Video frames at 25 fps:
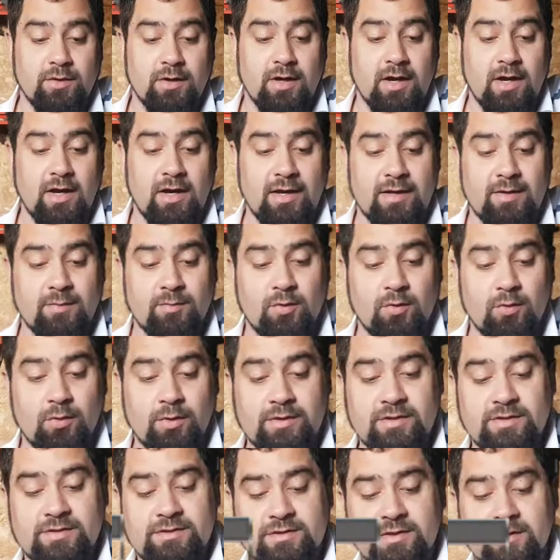I am
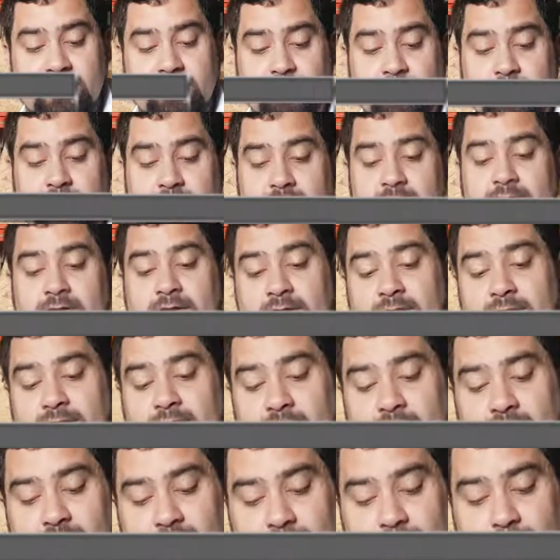going to start with the
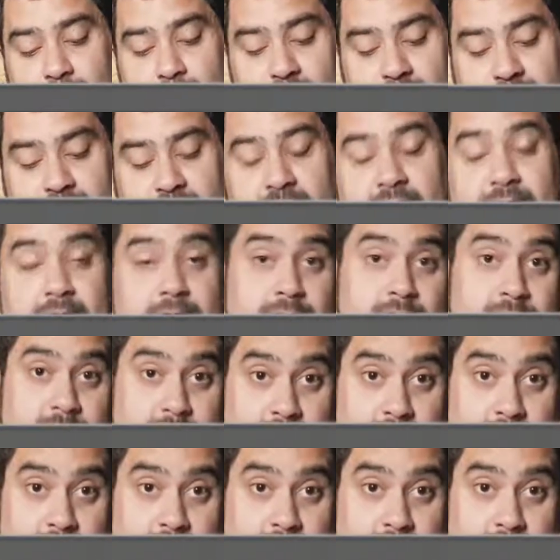monthly.